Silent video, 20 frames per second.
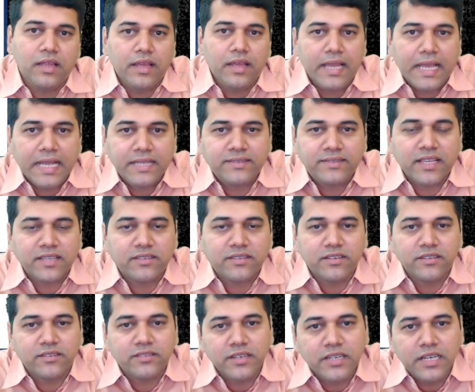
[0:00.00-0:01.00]
X has
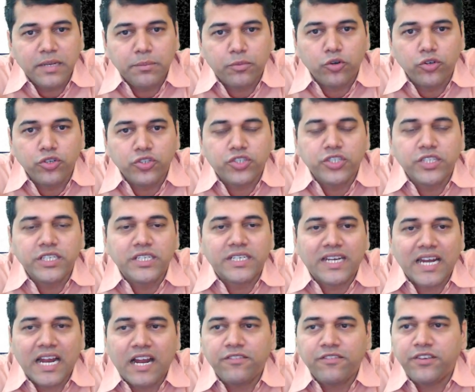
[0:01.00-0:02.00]
recently produced the
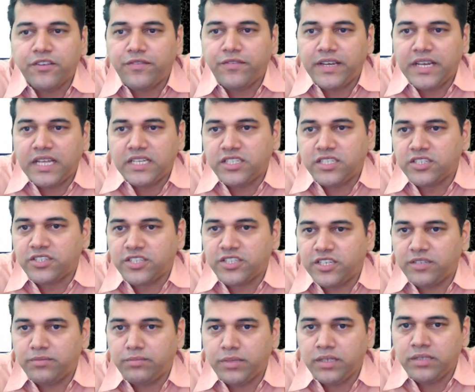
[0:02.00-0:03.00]
draft financial
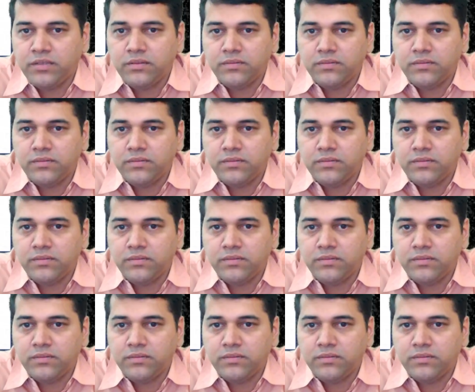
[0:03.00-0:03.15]
statement